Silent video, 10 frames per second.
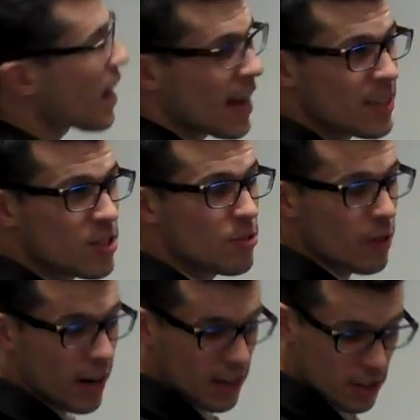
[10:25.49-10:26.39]
then I'd
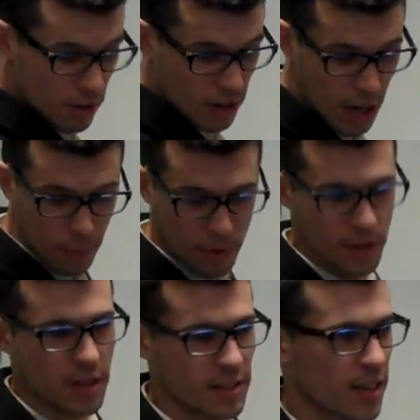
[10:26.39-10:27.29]
ask you a couple
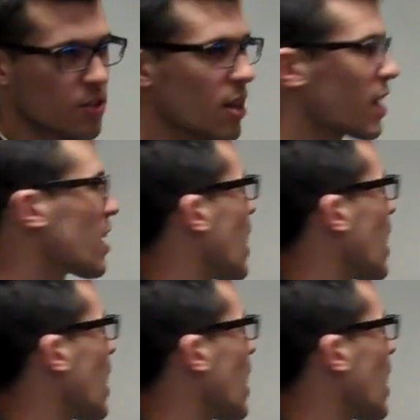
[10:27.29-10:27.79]
things, actually. I